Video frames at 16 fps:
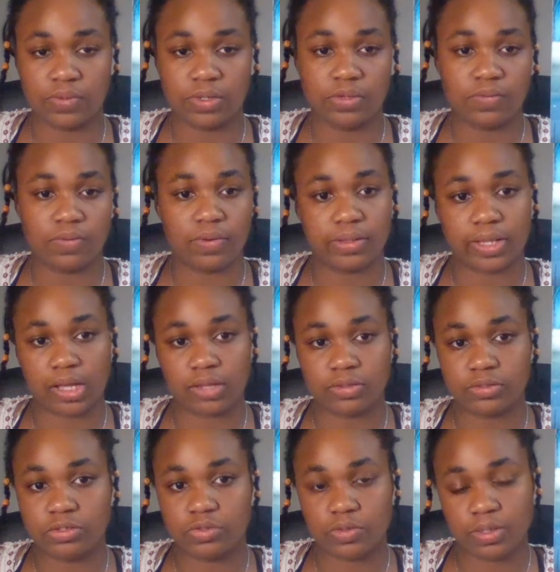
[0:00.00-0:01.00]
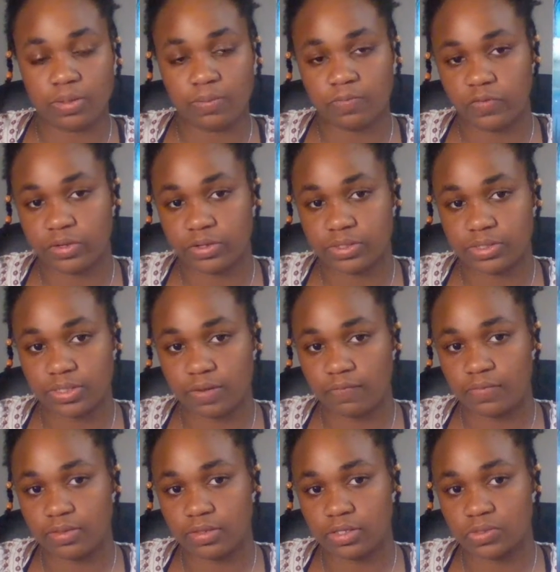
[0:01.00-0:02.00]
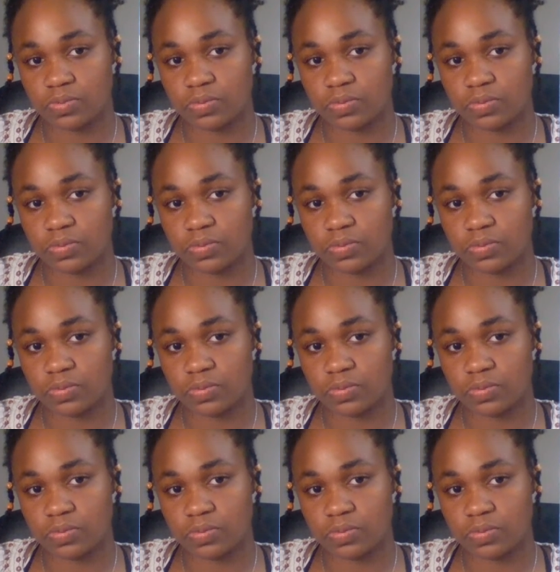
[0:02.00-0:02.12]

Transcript: what you are allowed to dream for yourself in this